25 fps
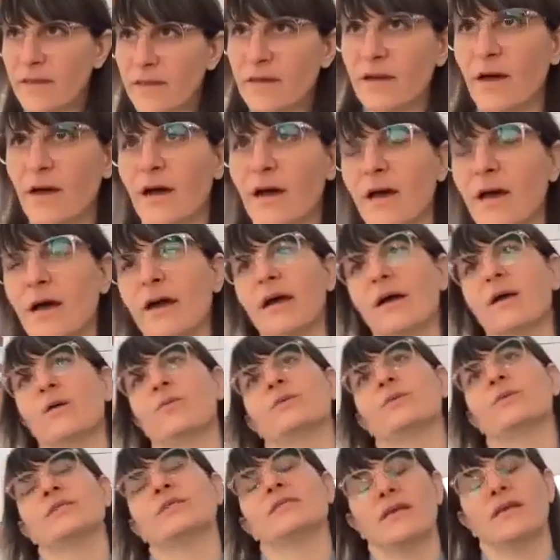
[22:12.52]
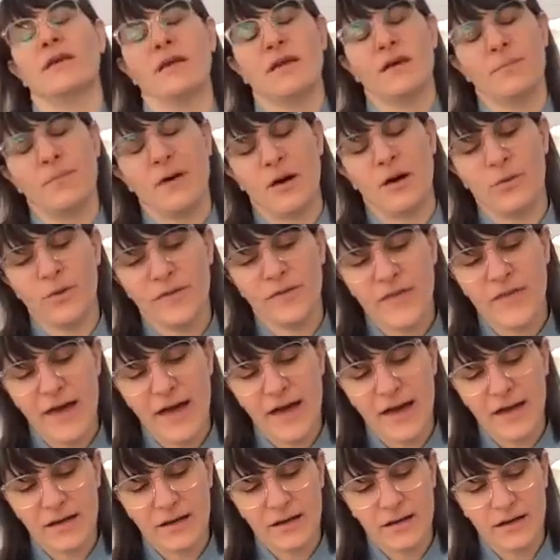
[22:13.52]
thing I was thinking about with
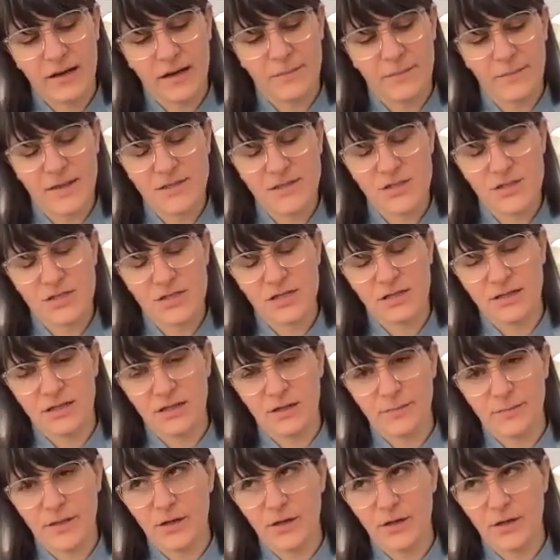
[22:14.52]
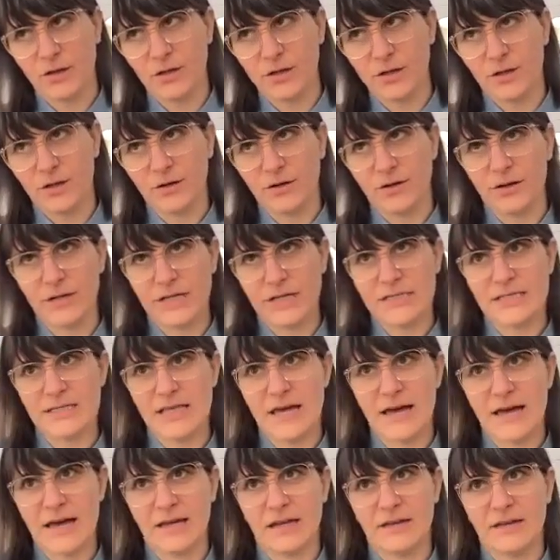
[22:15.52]
that, I mentioned a little bit earlier, is
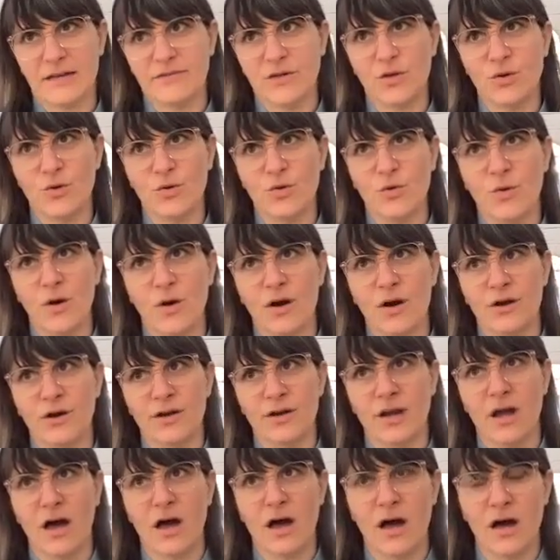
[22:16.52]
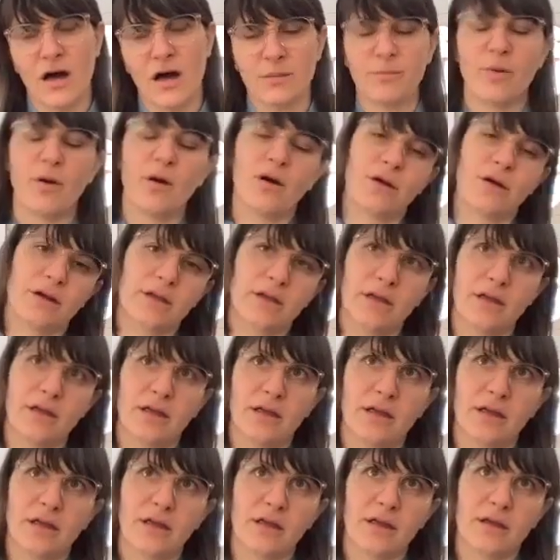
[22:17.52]
that if you are not
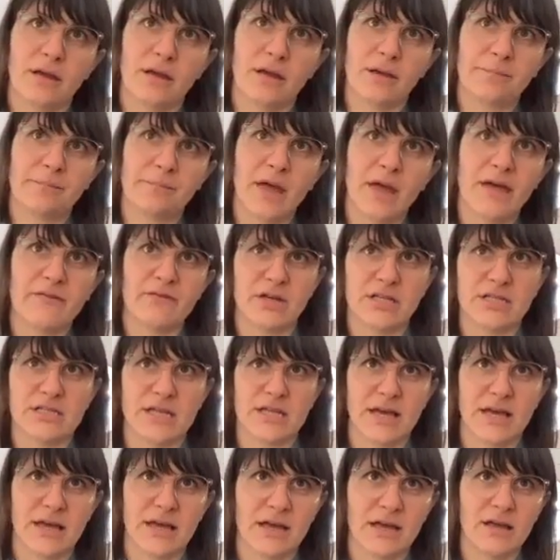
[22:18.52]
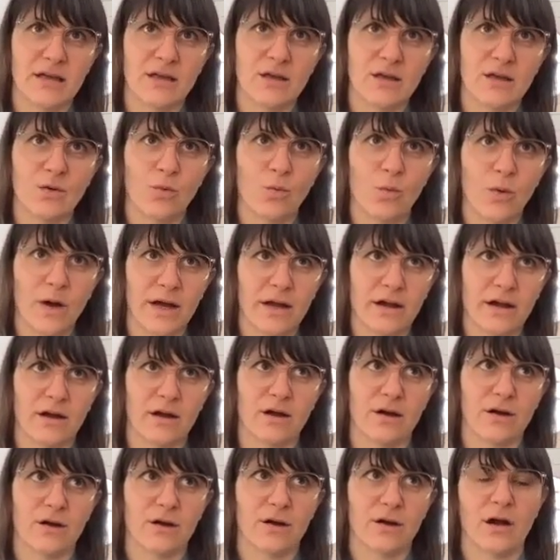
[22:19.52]
parking every day
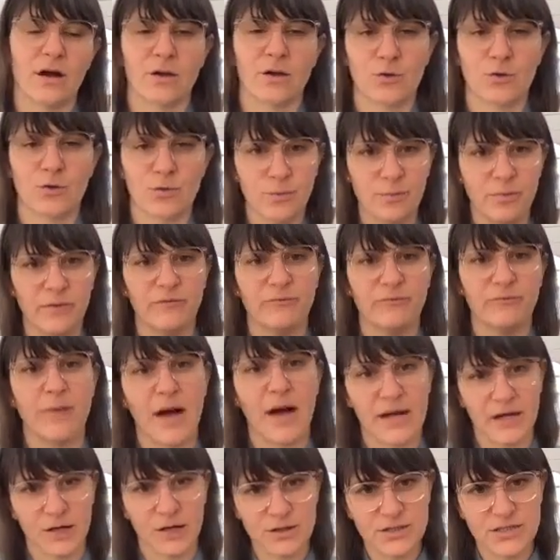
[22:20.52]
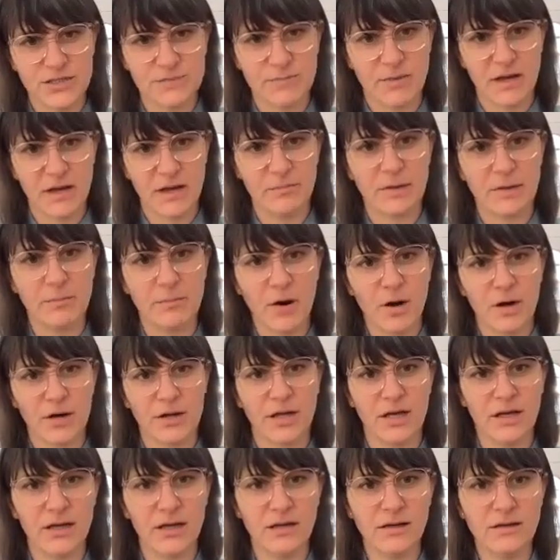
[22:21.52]
where a group of buyers might be
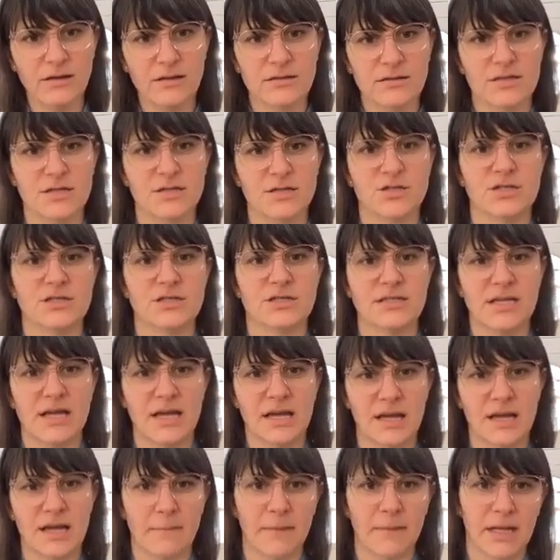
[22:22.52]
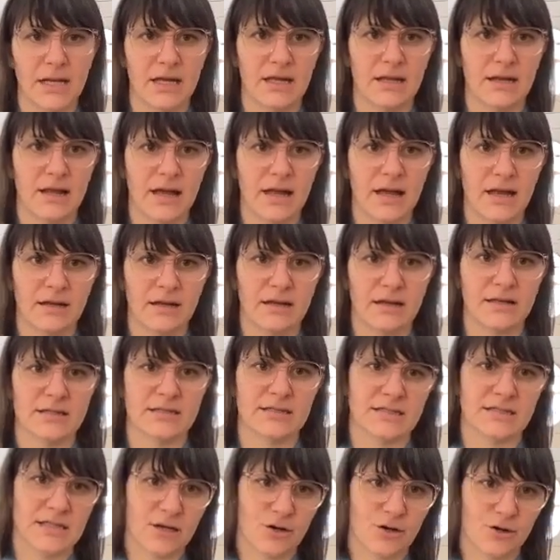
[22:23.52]
parking, to just take a minute and
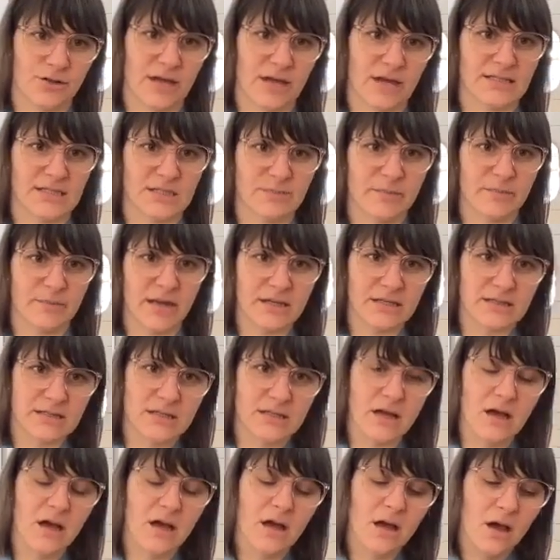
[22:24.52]
consider that space.